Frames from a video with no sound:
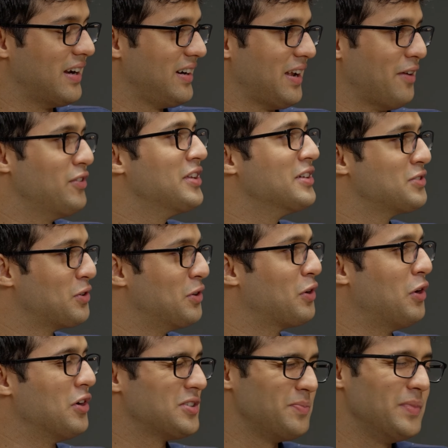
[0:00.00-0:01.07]
Right? Everything's going to
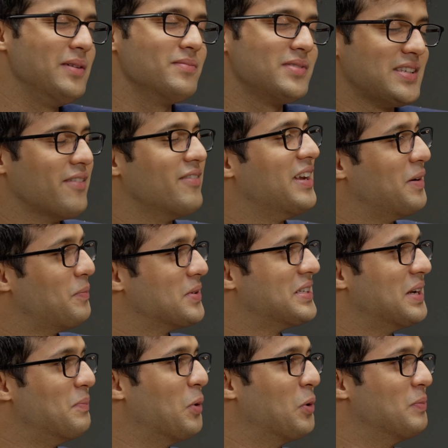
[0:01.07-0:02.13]
cost me
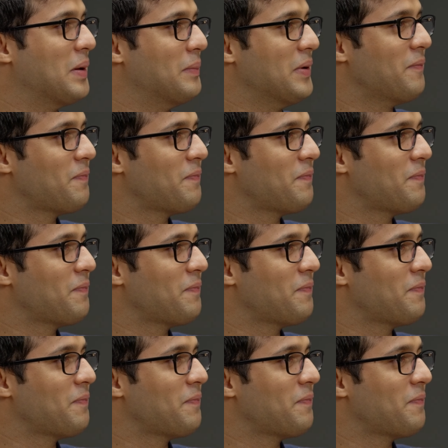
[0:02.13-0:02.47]
7-8% more maybe.